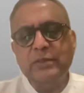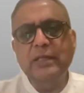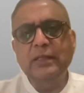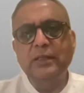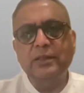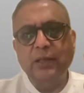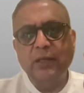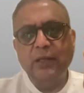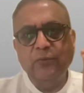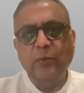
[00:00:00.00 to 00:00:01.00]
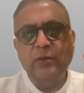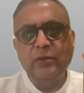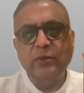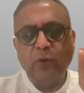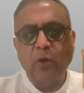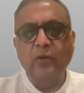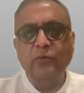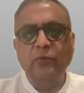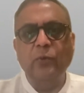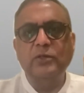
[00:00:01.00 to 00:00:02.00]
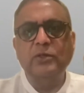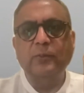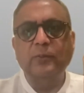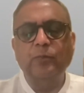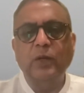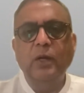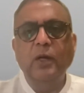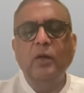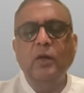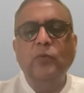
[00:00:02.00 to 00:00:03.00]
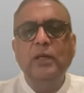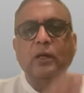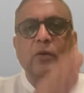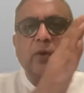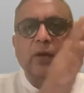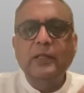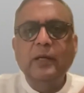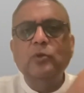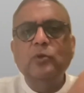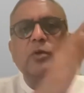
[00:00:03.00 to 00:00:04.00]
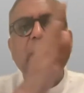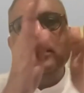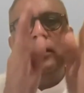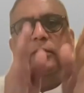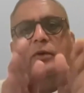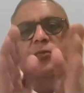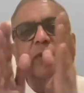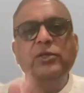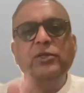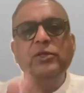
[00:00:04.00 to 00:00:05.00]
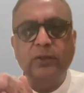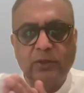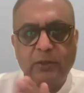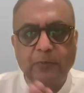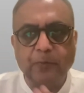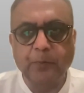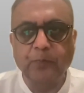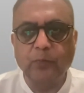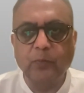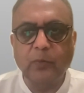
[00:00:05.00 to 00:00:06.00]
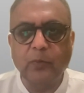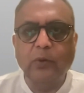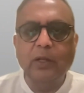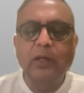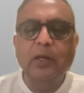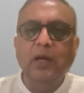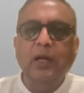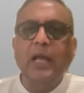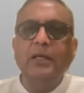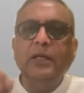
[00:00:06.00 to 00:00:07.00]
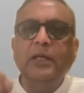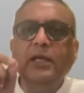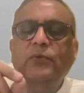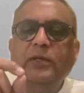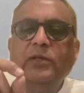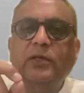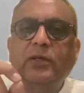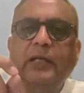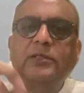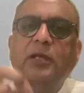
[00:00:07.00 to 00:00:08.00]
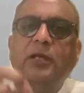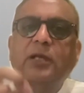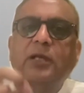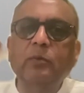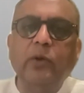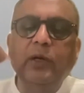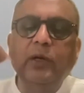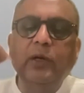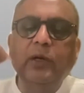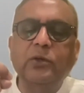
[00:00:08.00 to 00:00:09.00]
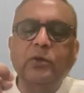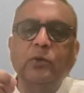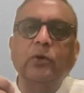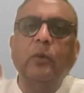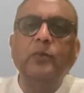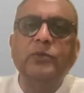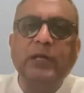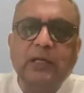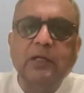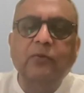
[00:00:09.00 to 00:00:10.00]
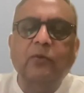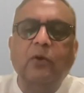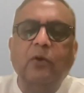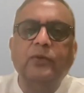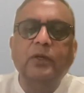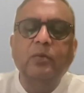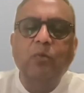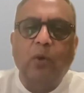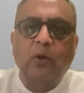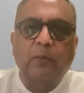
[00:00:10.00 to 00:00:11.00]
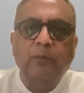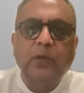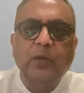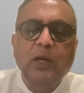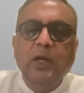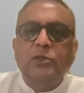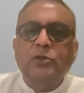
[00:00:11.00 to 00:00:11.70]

Using this information, raw information, we convert them to 900 features, okay? And each feature has some correlation to the objective of the model.